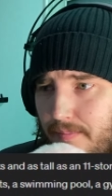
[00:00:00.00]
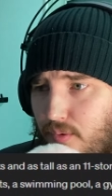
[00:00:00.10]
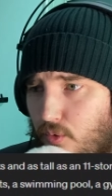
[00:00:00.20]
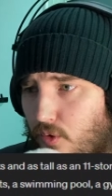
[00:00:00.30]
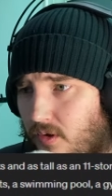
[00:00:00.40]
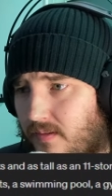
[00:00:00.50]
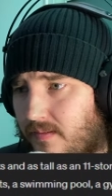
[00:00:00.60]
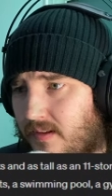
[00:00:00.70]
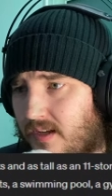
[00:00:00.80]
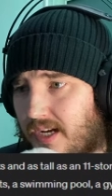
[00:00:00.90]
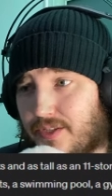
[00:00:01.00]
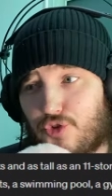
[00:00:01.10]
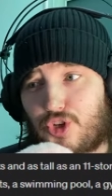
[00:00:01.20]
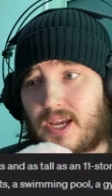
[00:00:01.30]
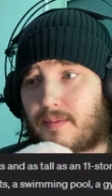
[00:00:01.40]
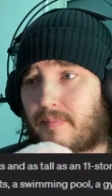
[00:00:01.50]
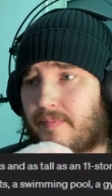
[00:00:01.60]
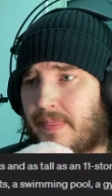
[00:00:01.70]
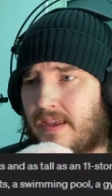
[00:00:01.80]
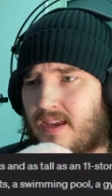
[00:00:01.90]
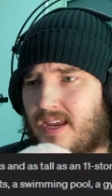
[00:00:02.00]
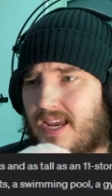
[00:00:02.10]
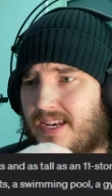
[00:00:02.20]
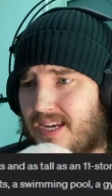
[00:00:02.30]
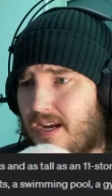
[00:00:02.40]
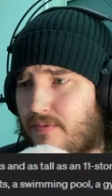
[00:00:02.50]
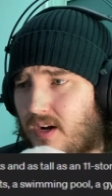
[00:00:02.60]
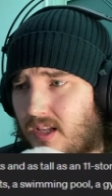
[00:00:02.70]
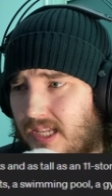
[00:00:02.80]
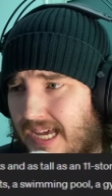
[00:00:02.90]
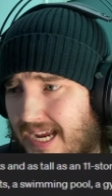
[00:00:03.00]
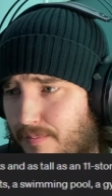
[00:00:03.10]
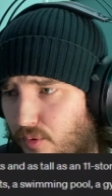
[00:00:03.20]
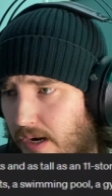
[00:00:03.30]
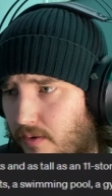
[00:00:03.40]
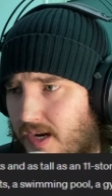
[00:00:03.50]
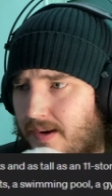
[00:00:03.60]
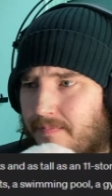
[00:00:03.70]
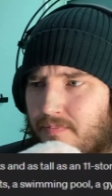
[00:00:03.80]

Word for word: pool, a gym, and even a library.